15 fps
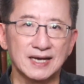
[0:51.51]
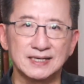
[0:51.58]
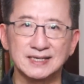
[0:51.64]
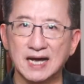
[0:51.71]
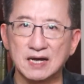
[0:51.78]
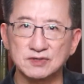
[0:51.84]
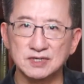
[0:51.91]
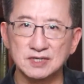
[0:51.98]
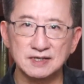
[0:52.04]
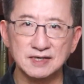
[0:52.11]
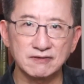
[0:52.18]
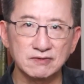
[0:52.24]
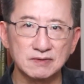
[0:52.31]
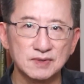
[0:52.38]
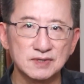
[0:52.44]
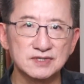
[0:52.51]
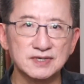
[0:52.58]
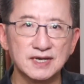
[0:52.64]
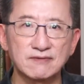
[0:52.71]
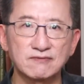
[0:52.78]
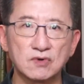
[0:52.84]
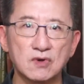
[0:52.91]
County governments
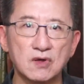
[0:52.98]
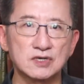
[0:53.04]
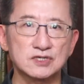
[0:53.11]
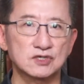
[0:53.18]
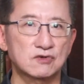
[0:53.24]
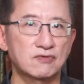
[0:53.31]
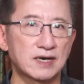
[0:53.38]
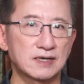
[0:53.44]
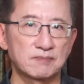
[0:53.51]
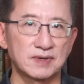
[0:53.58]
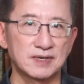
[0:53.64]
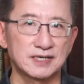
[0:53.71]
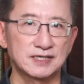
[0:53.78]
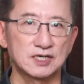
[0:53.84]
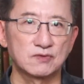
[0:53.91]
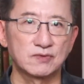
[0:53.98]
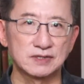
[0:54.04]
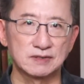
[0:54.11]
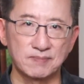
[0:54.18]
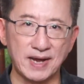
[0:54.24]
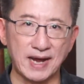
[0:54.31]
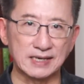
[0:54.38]
have lost credibility
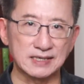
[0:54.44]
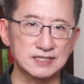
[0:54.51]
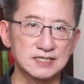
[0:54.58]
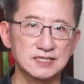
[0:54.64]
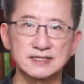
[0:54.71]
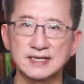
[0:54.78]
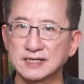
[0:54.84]
with banks,